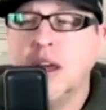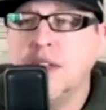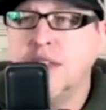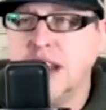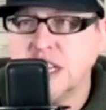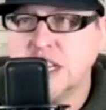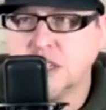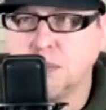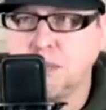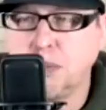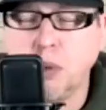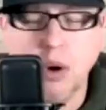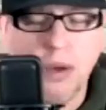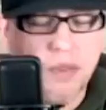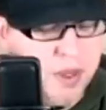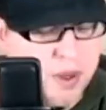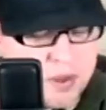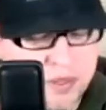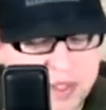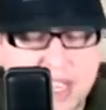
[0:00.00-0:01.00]
they support
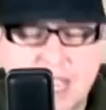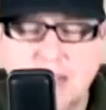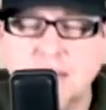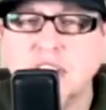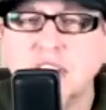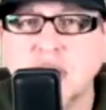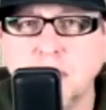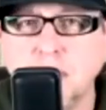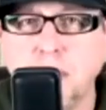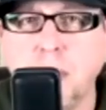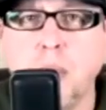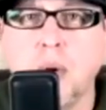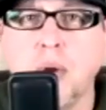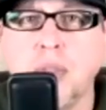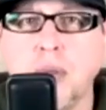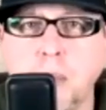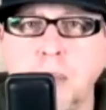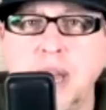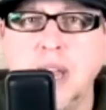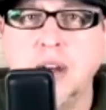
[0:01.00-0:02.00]
the giving to the poor, the
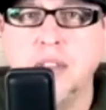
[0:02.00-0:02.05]
widow,